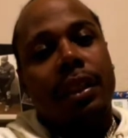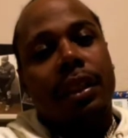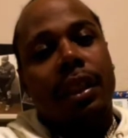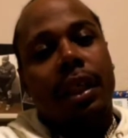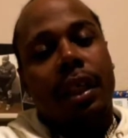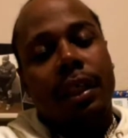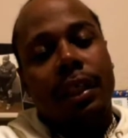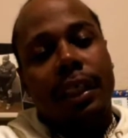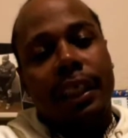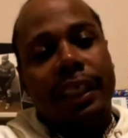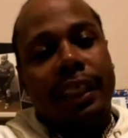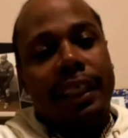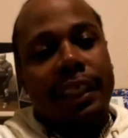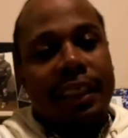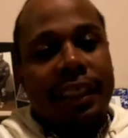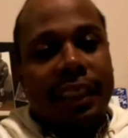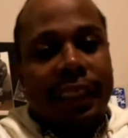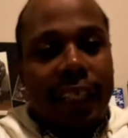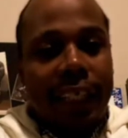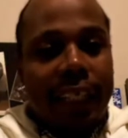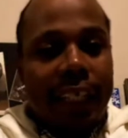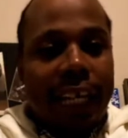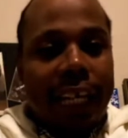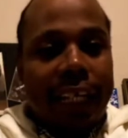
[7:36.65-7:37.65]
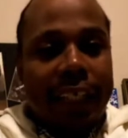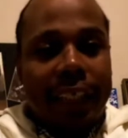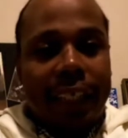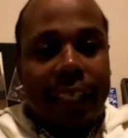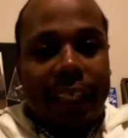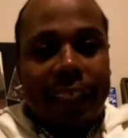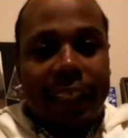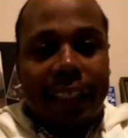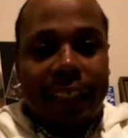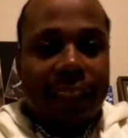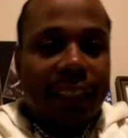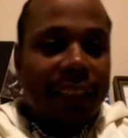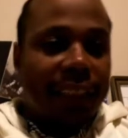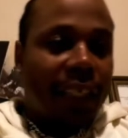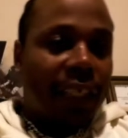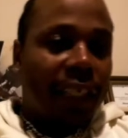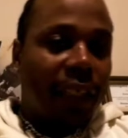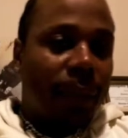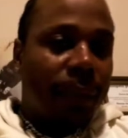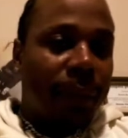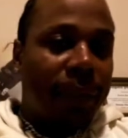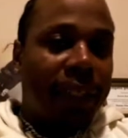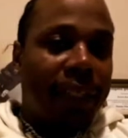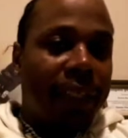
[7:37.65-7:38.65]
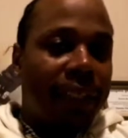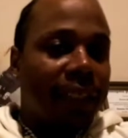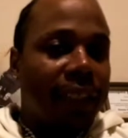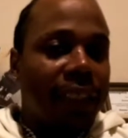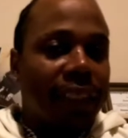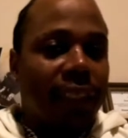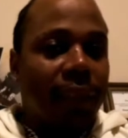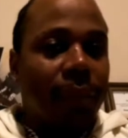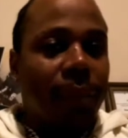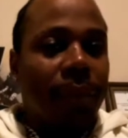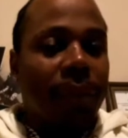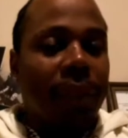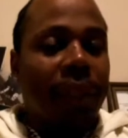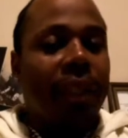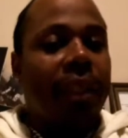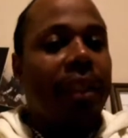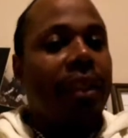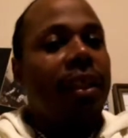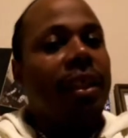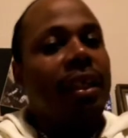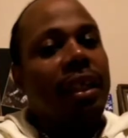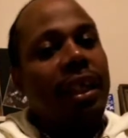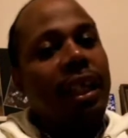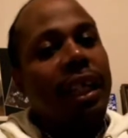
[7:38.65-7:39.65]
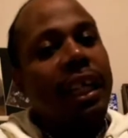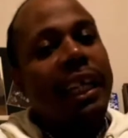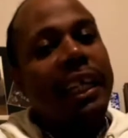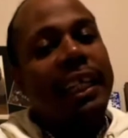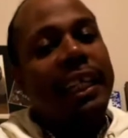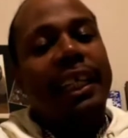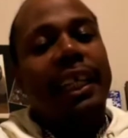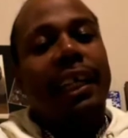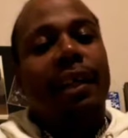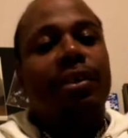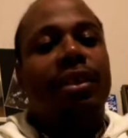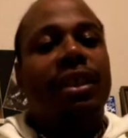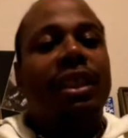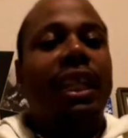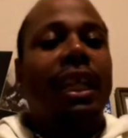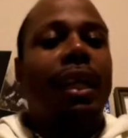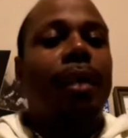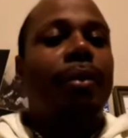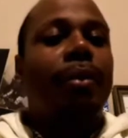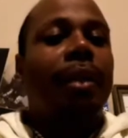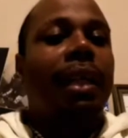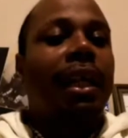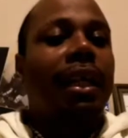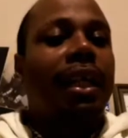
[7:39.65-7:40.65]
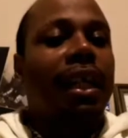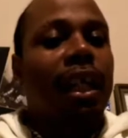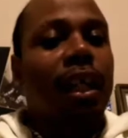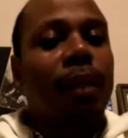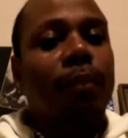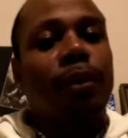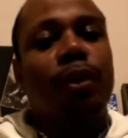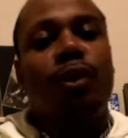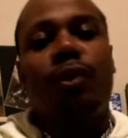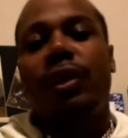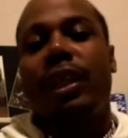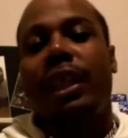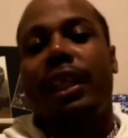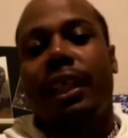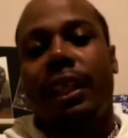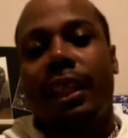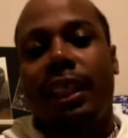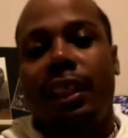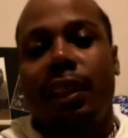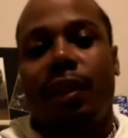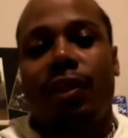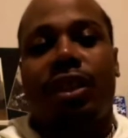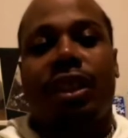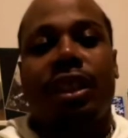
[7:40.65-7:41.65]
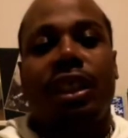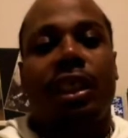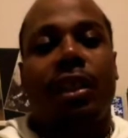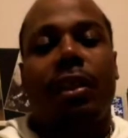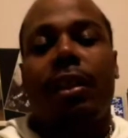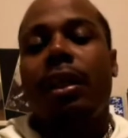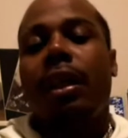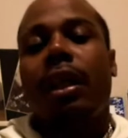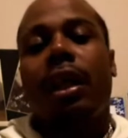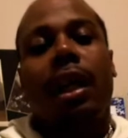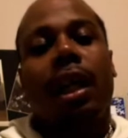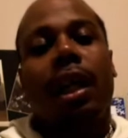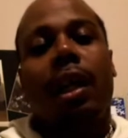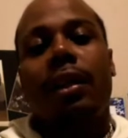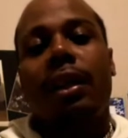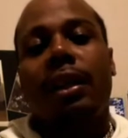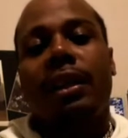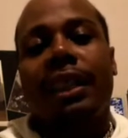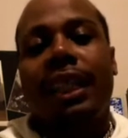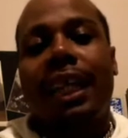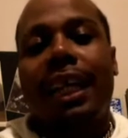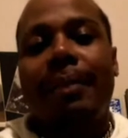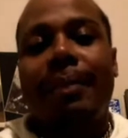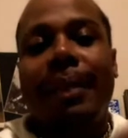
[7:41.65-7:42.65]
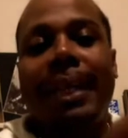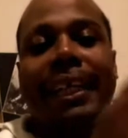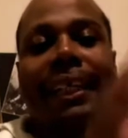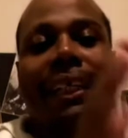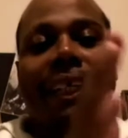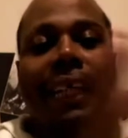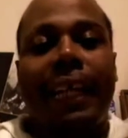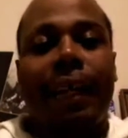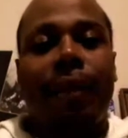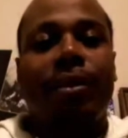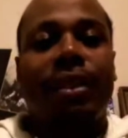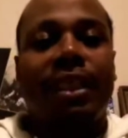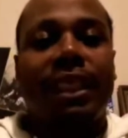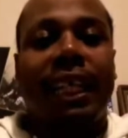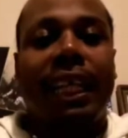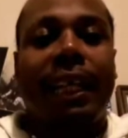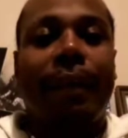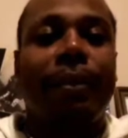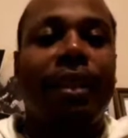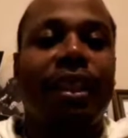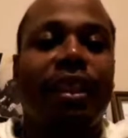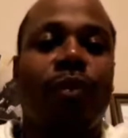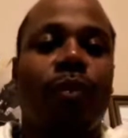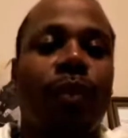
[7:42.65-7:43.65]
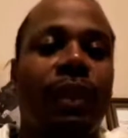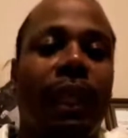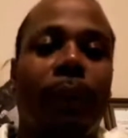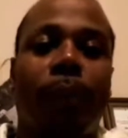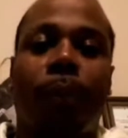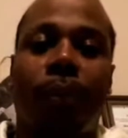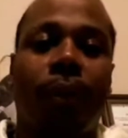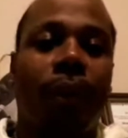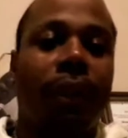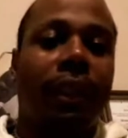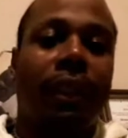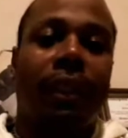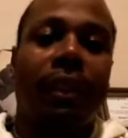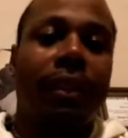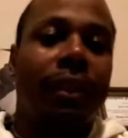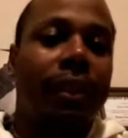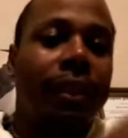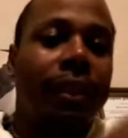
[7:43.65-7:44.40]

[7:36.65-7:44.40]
A nigga act like he a stand-up ass nigga, man. At count time, lock up, you thinking of yourself all the time. At count time, that's when they pull it.